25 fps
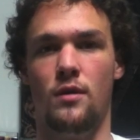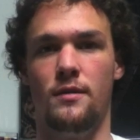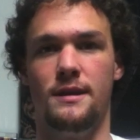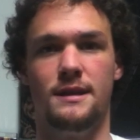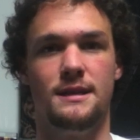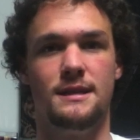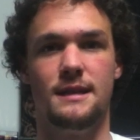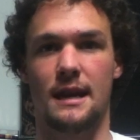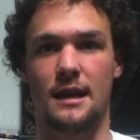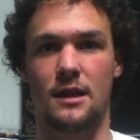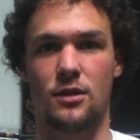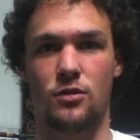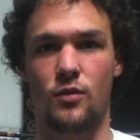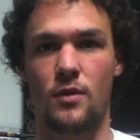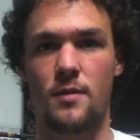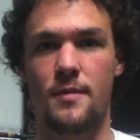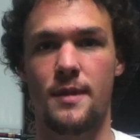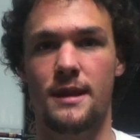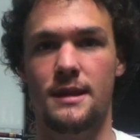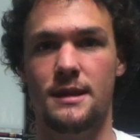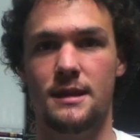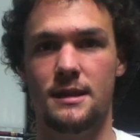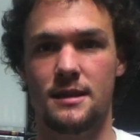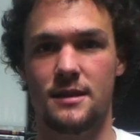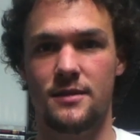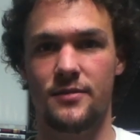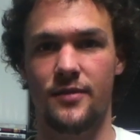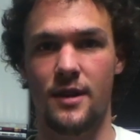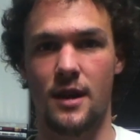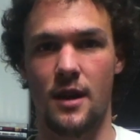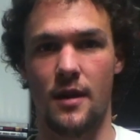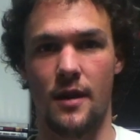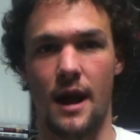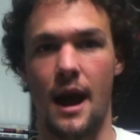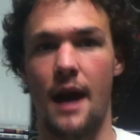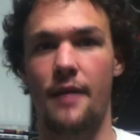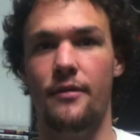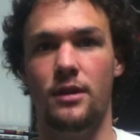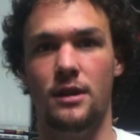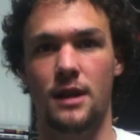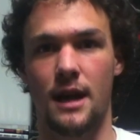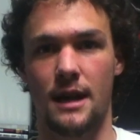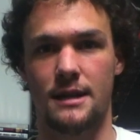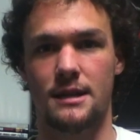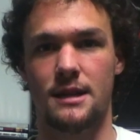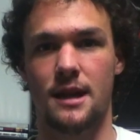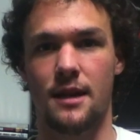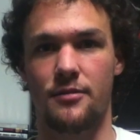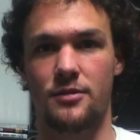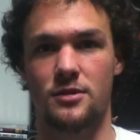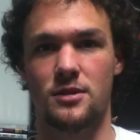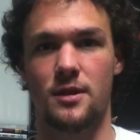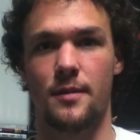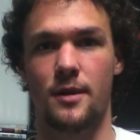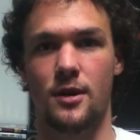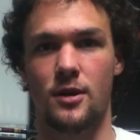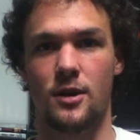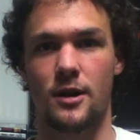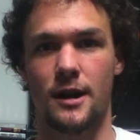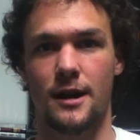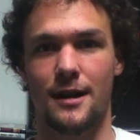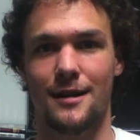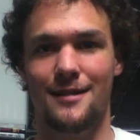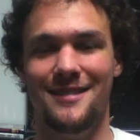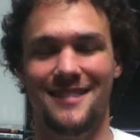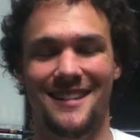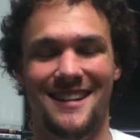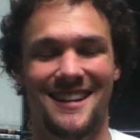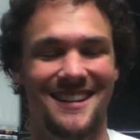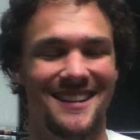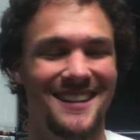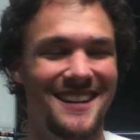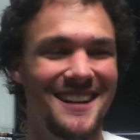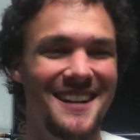This is like 3 minutes into this video and I have a lot to cover, so I better hurry.